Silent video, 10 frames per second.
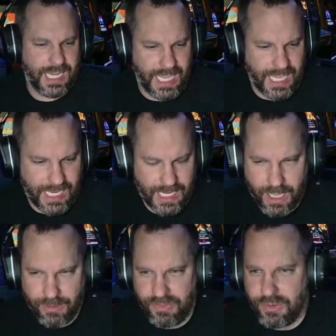
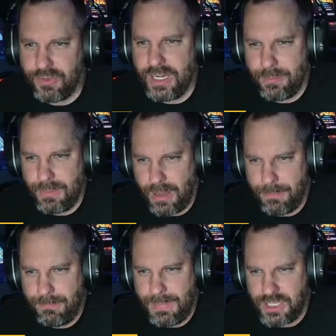a, feel free
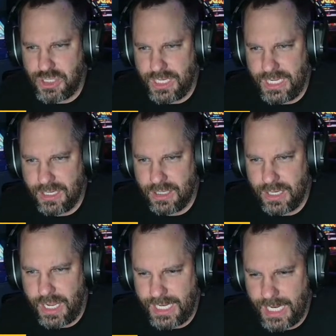to mention it
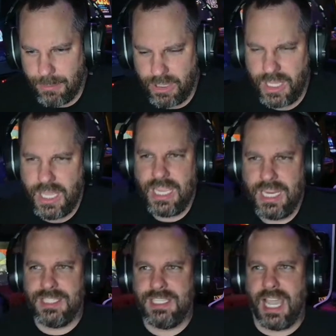here, Cameron.
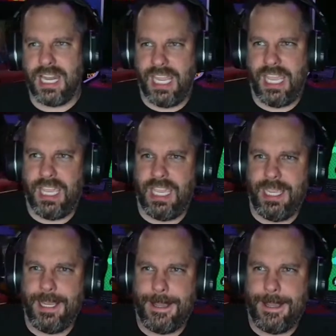He's got a